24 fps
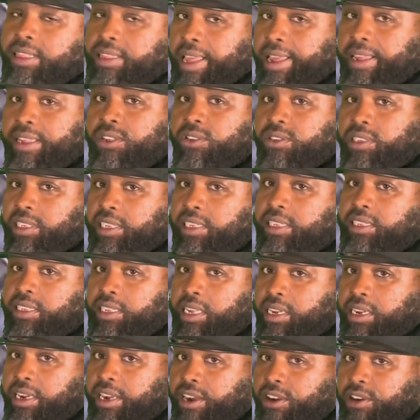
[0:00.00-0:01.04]
thing you see
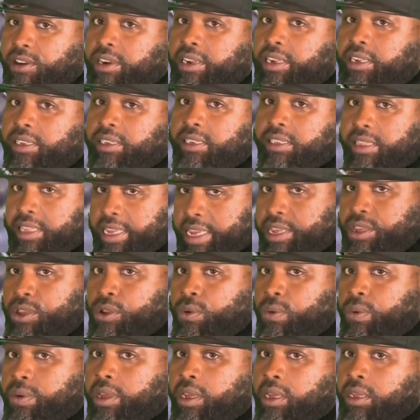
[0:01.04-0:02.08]
sitting here is the Uke.